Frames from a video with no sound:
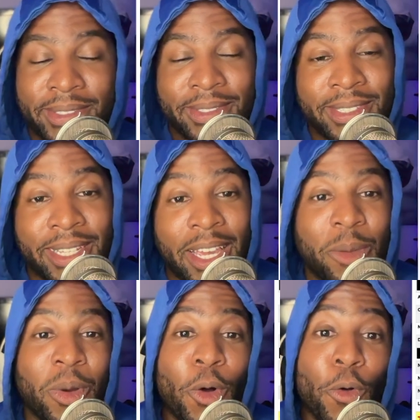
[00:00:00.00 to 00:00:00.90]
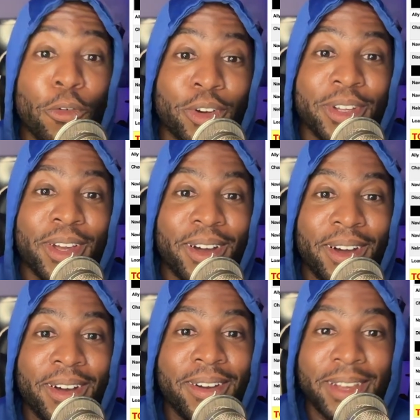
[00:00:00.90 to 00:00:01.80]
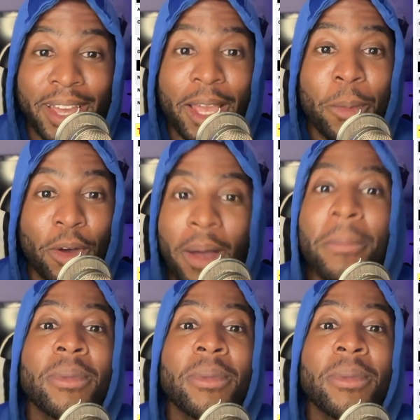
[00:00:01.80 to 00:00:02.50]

game over, y'all. Game over. I'm